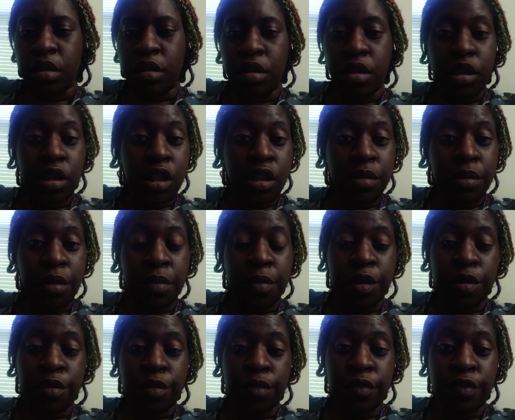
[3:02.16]
Because that's what I'm
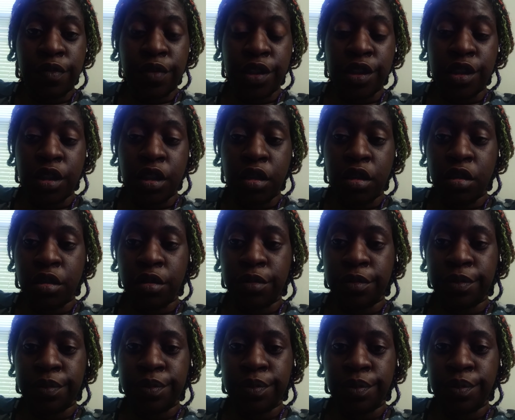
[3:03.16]
doing with BCU.
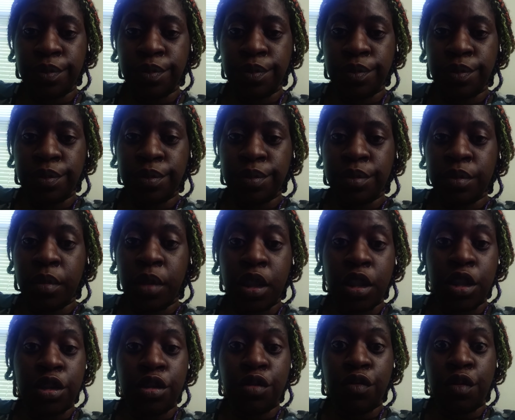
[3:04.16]
But
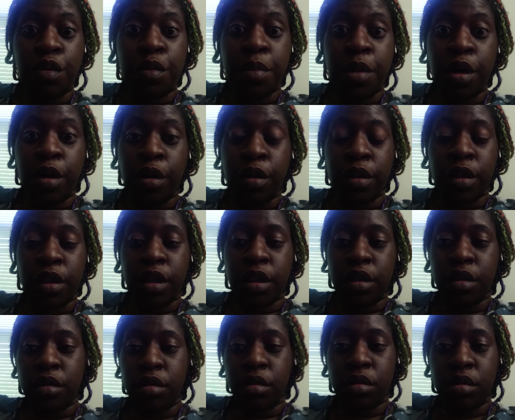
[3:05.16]
it's through Maryland.
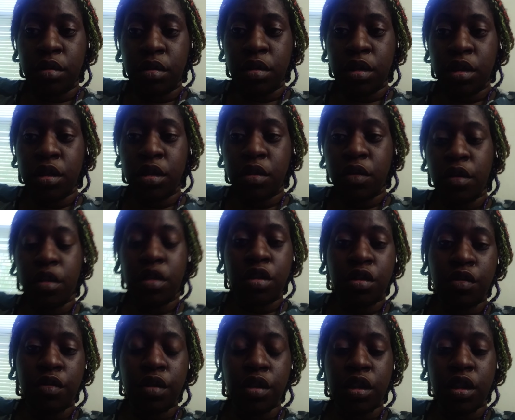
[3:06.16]
It's, it's
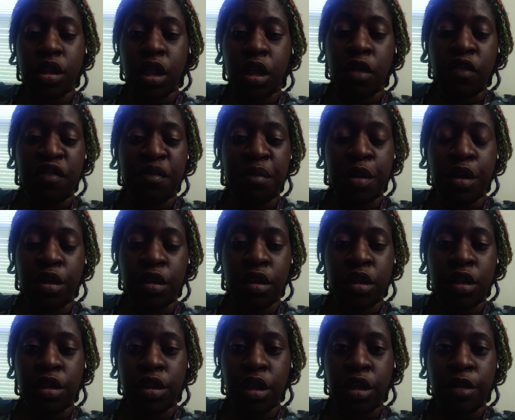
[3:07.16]
through the state of
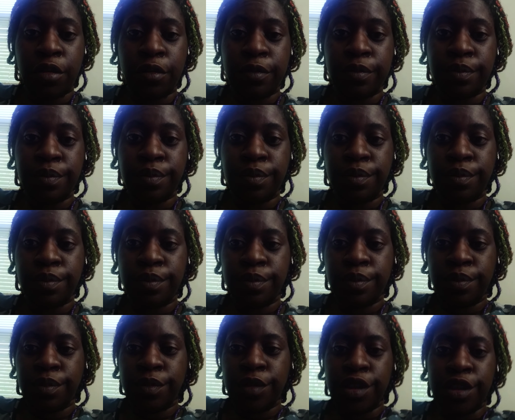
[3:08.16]
Maryland, though.
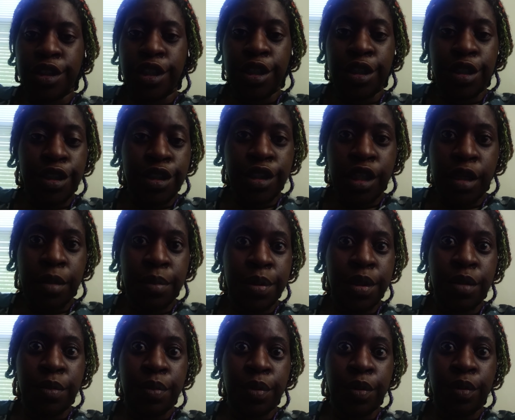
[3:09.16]
They're the same
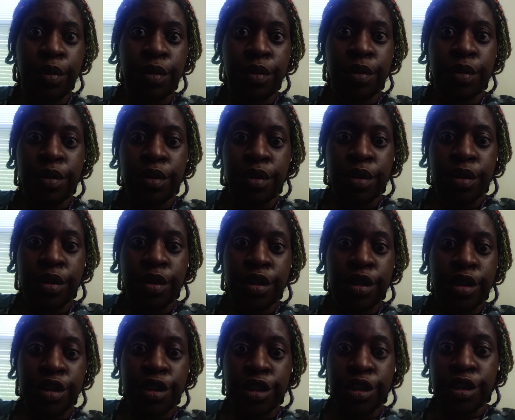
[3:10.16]
people.
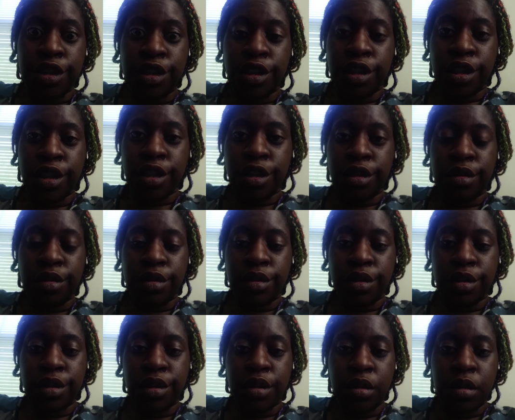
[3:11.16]
It's just that
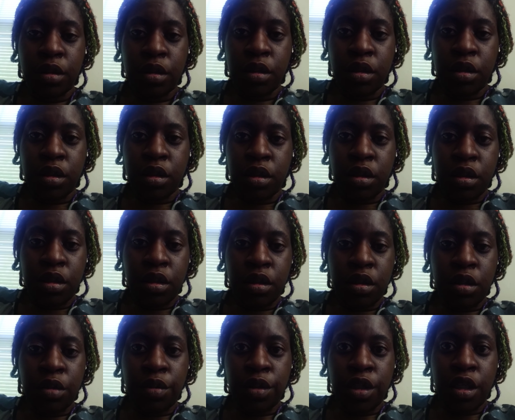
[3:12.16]

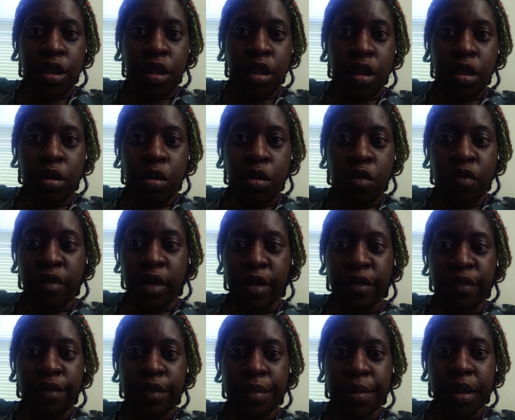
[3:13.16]
don't nothing go right
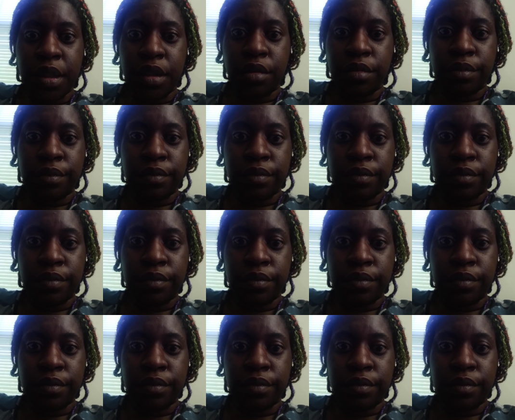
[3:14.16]
for me.